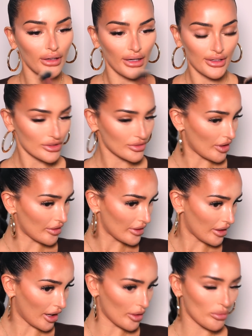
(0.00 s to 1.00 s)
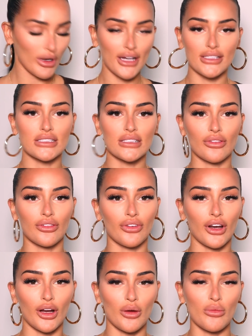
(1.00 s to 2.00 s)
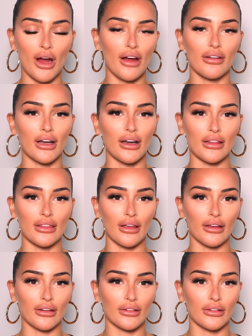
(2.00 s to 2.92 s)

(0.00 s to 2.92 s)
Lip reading: And it's very lightweight. It doesn't even feel like I'm wearing anything,